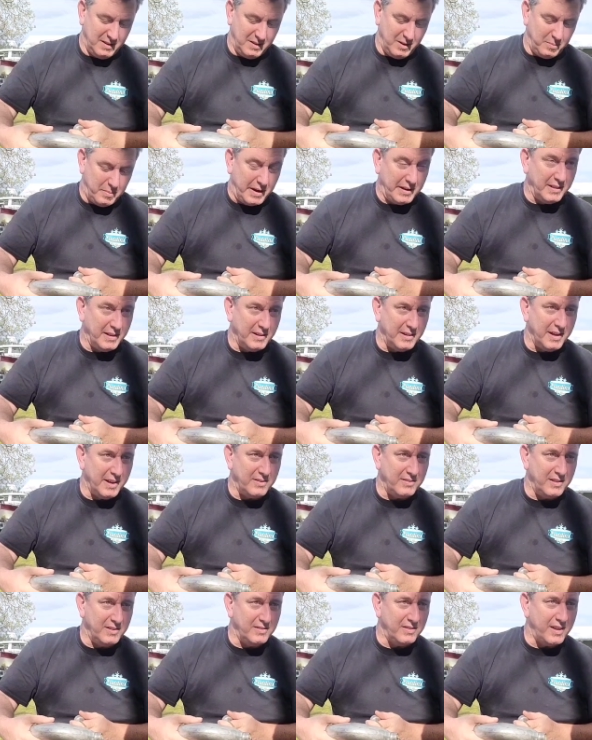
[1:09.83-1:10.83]
Don't mind the
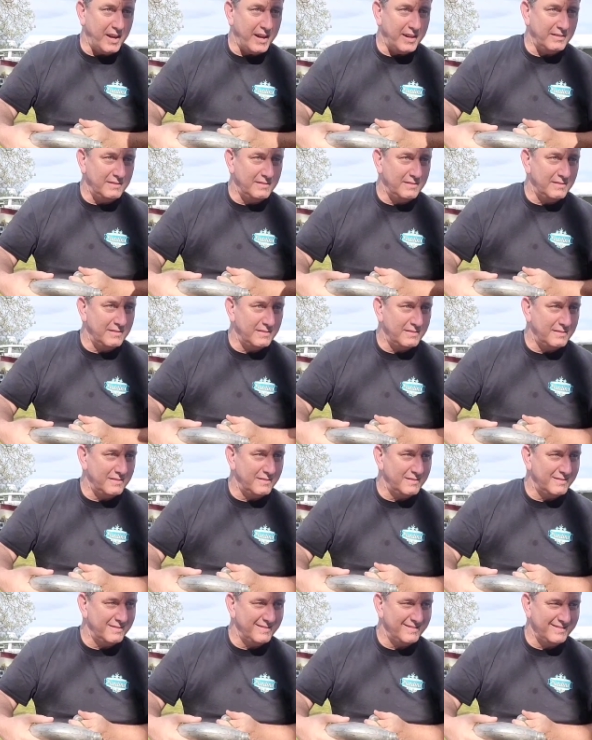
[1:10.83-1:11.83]
dust inside.
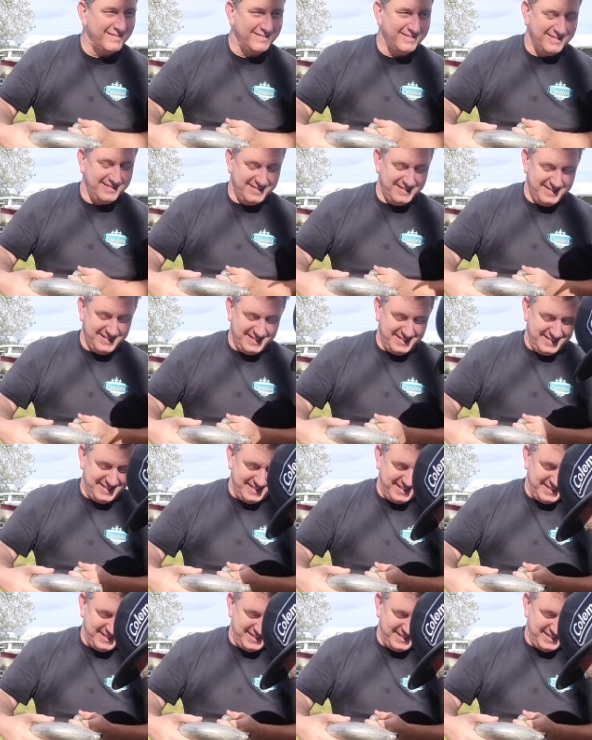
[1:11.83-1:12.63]
Oh, the dust